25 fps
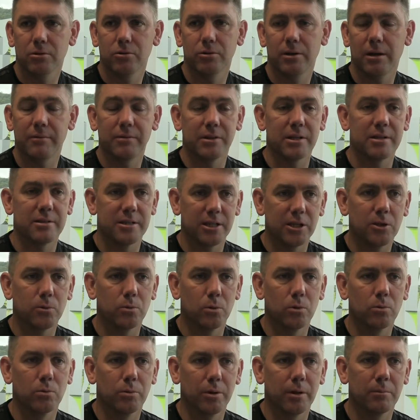everything's
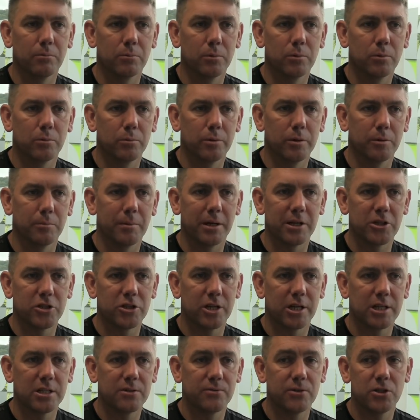equal, then we'll make
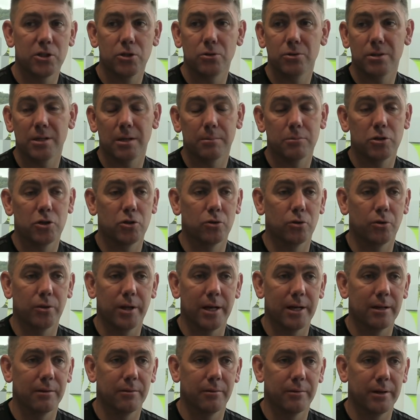changes. But Tuesday, I'm sure
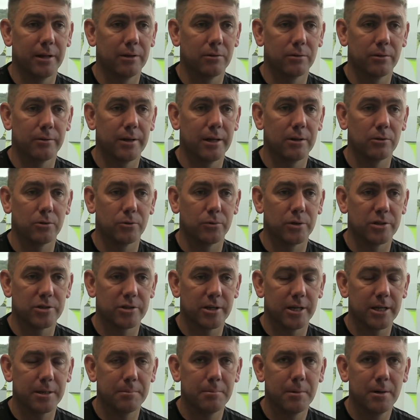they'll do the
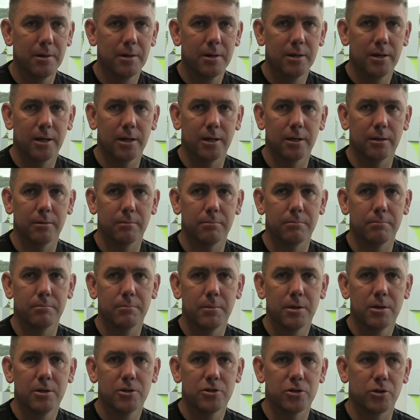same.
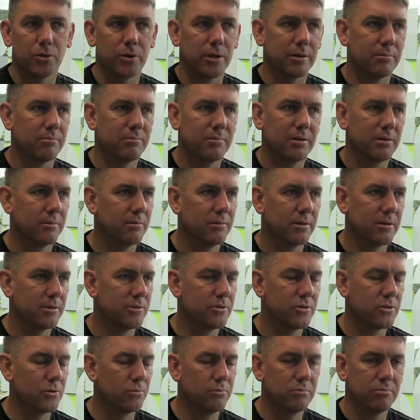So that
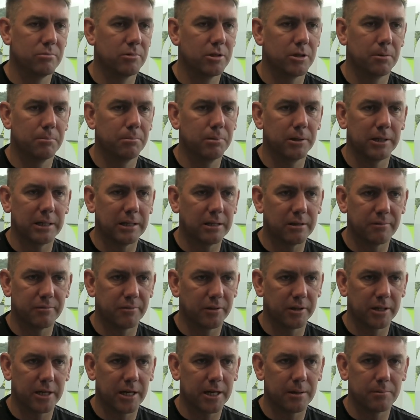two completely
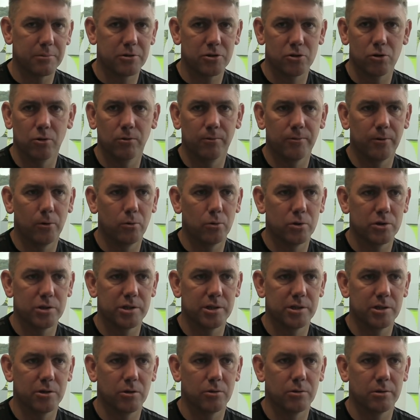different games. Sole focus
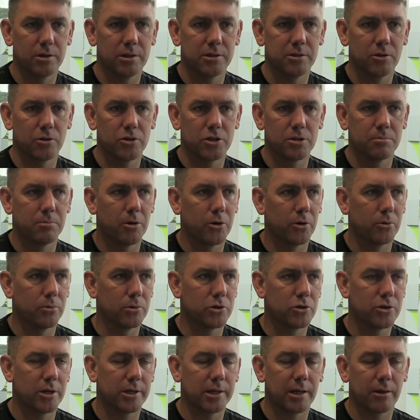is on tomorrow and
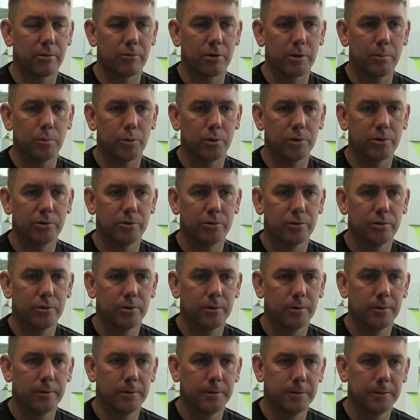trying to get 3 points.
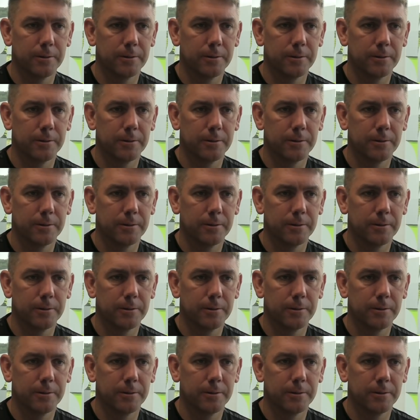You